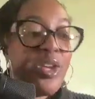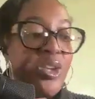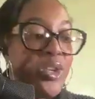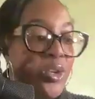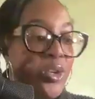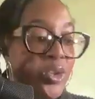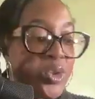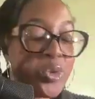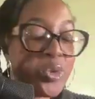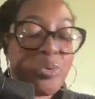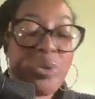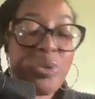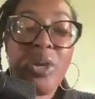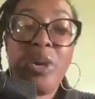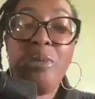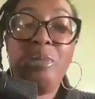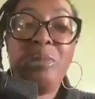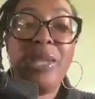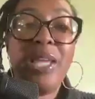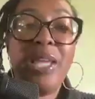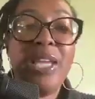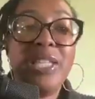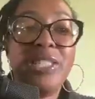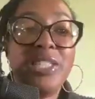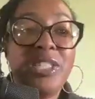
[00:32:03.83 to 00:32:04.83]
You're
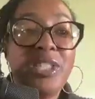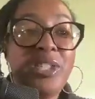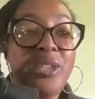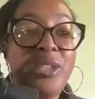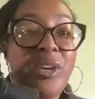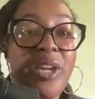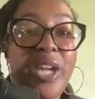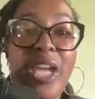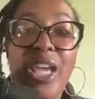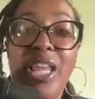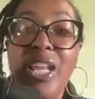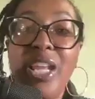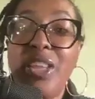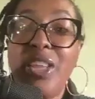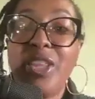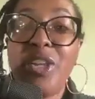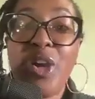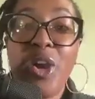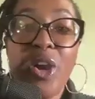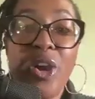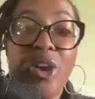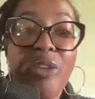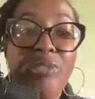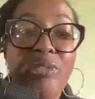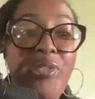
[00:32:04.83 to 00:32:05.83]
trailblazing. You're ahead of the
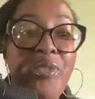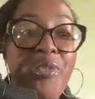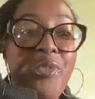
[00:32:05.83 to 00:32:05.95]
curve.